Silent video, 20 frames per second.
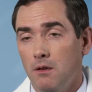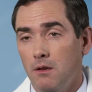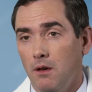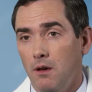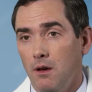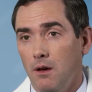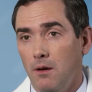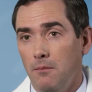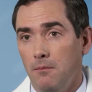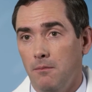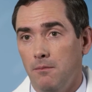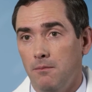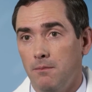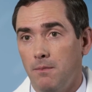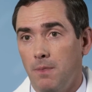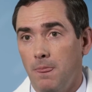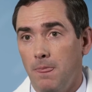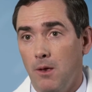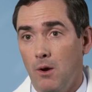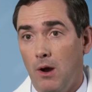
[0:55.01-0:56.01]
Um,
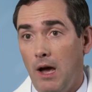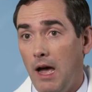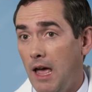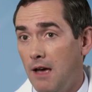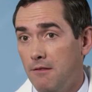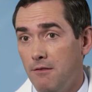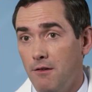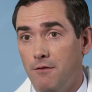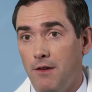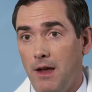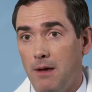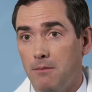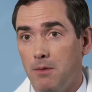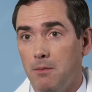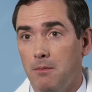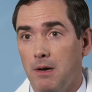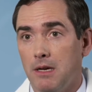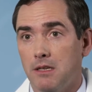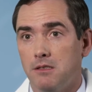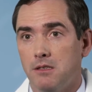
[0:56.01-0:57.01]
you know, I have a family
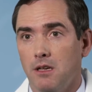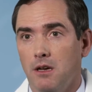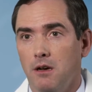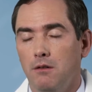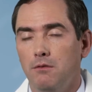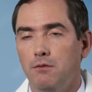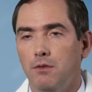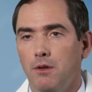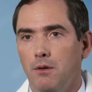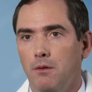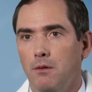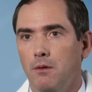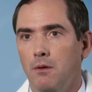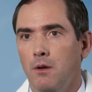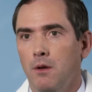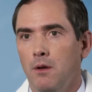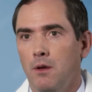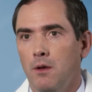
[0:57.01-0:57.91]
myself, and